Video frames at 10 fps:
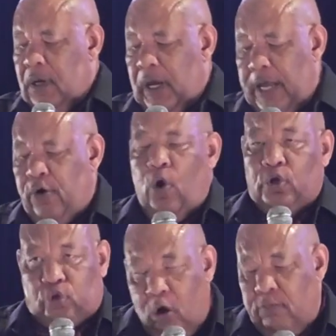and
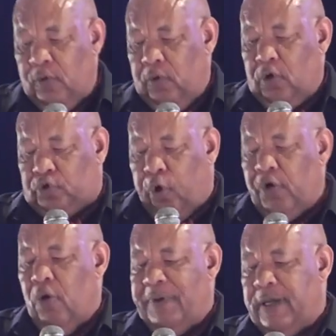autonom
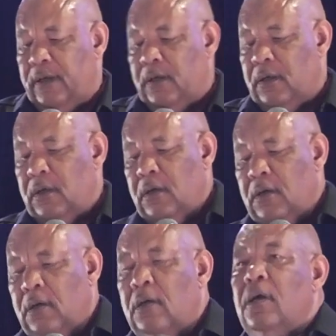autonomy
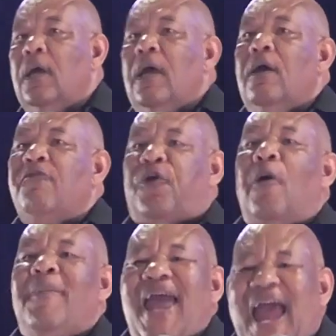
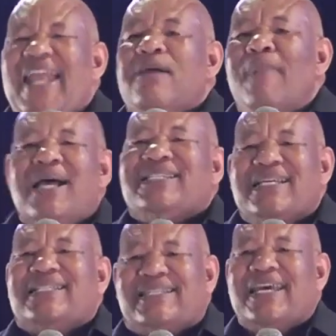from any mass
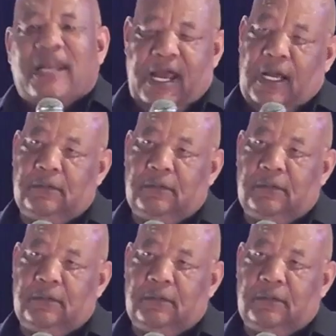hysteria.